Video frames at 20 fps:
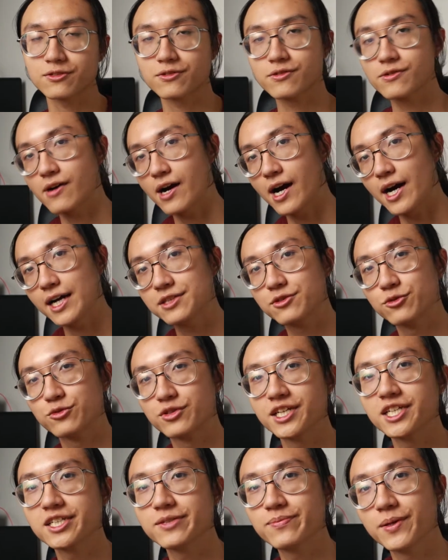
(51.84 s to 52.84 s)
try to
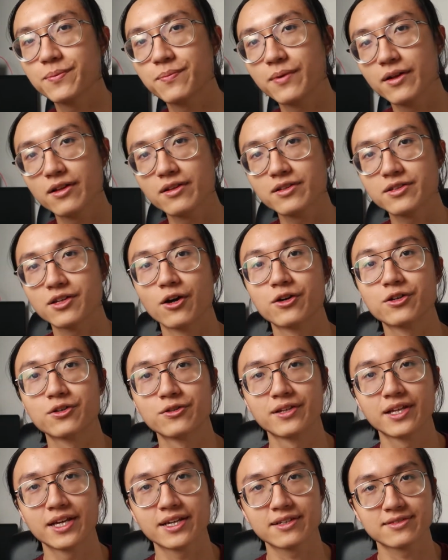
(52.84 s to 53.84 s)
teach people your
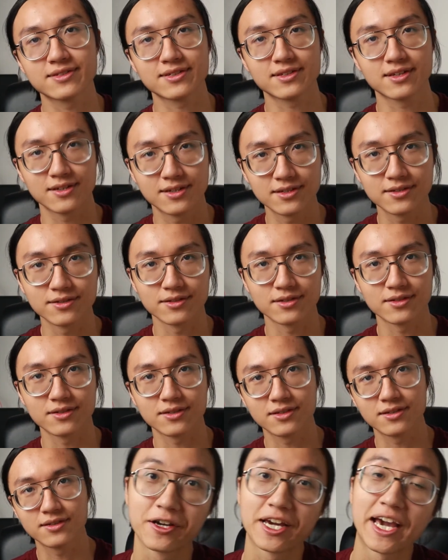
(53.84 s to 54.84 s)
unique skills.
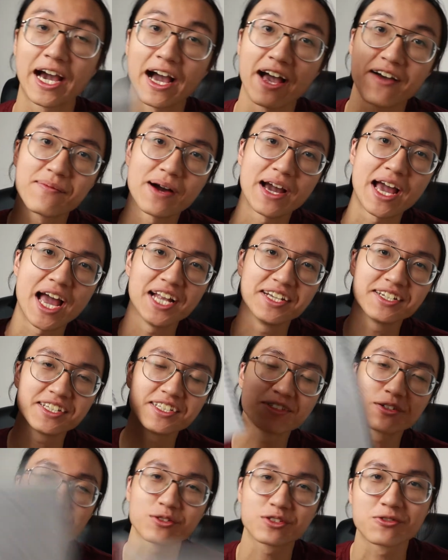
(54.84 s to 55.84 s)
Okay, I have my
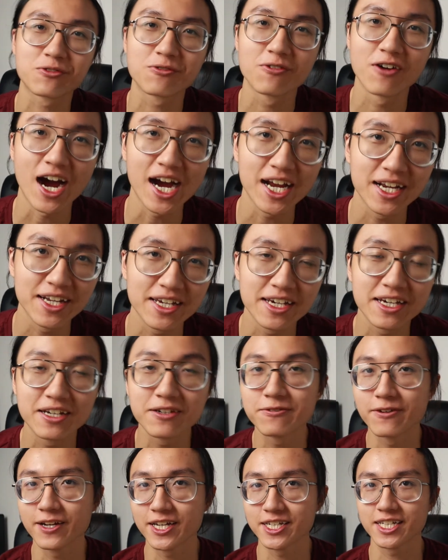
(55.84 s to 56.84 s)
handy notes right
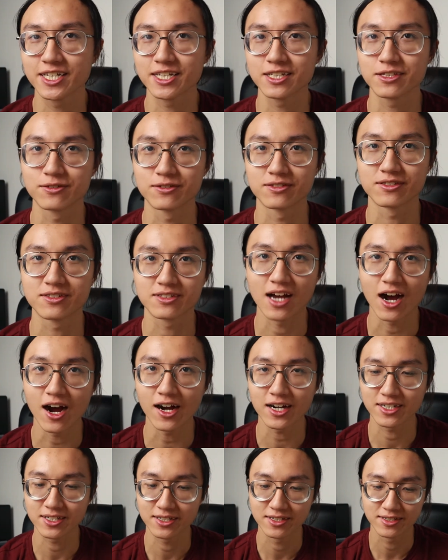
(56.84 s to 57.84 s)
here ready to
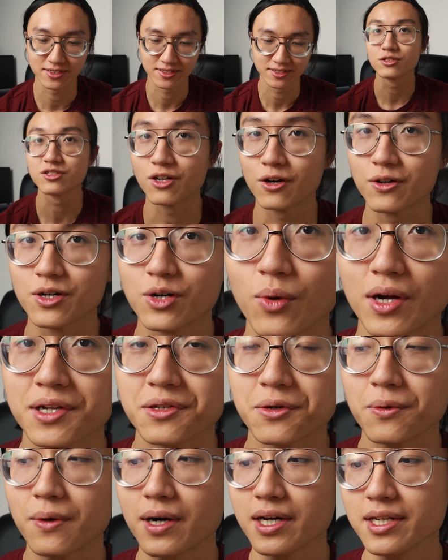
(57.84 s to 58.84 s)
start. Tutorial
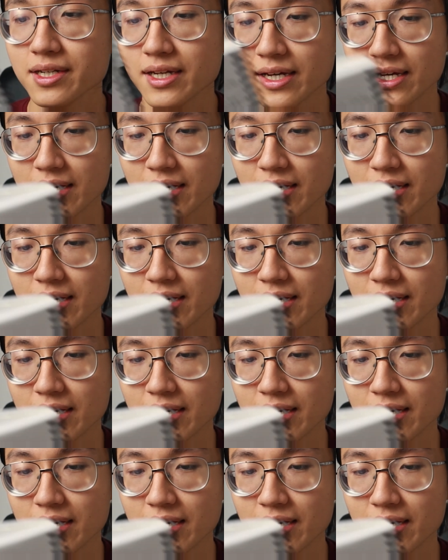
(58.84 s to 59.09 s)
101.